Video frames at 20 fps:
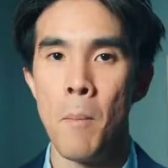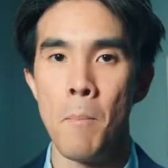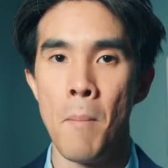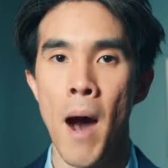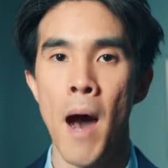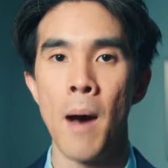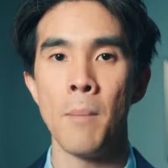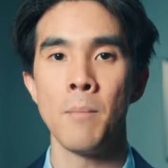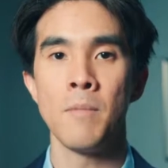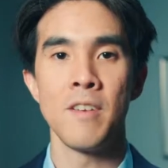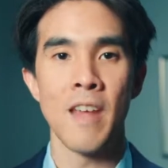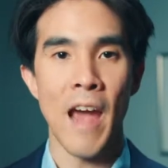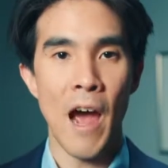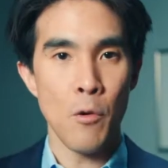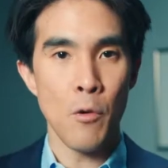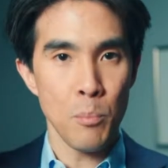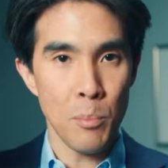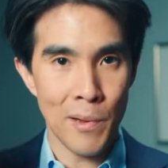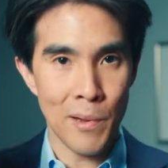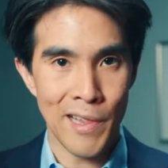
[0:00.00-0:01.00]
Mom
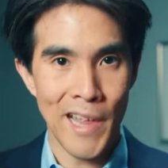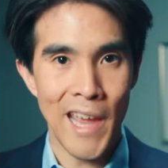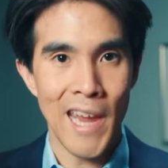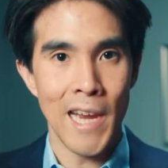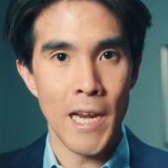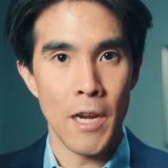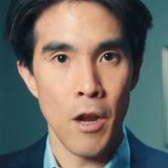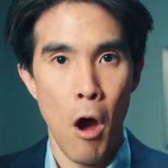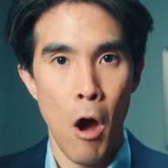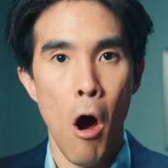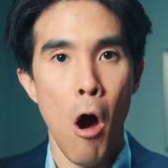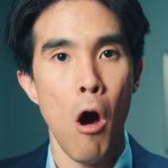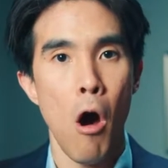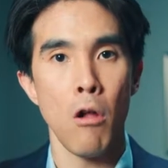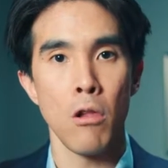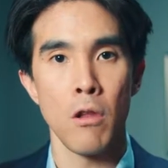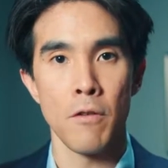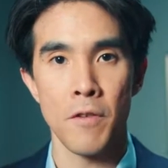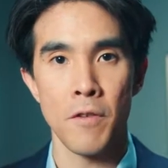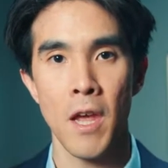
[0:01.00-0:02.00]
downplayed
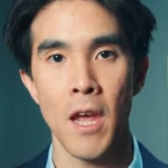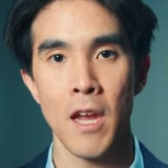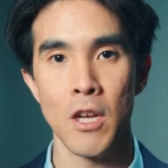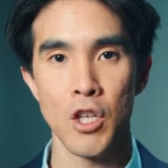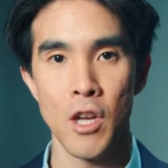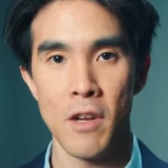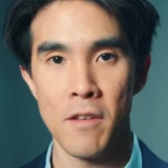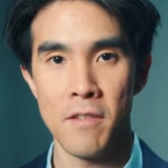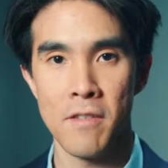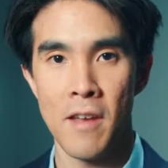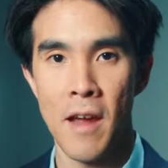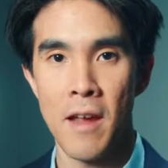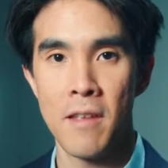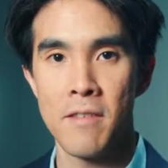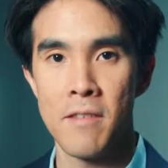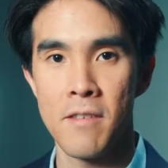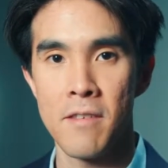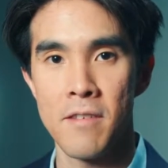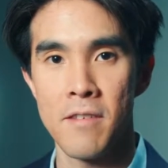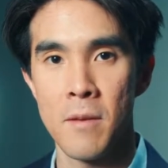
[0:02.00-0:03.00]
all of KJ's
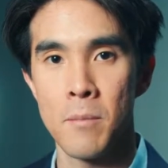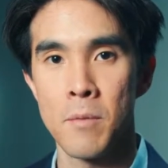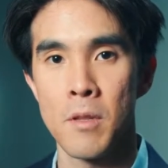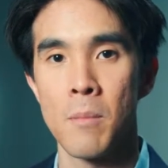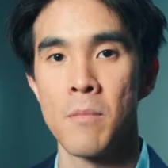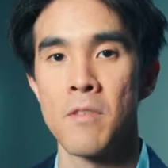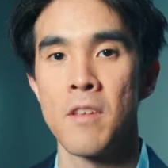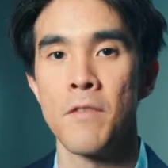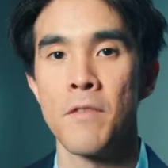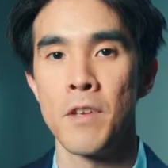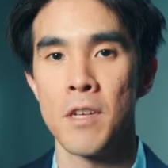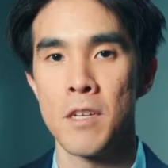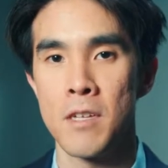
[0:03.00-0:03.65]
signs and symptoms, giving